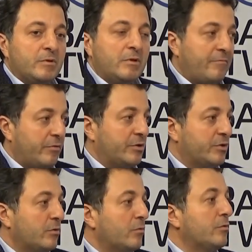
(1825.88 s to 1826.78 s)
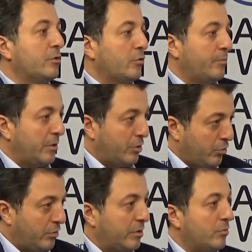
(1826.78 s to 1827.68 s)
leverage on the European
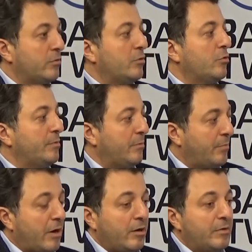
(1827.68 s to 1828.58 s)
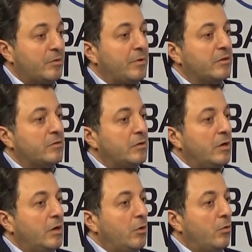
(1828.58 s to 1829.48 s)
Union, on the European Parliament, but
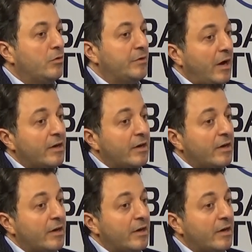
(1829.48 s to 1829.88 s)
on the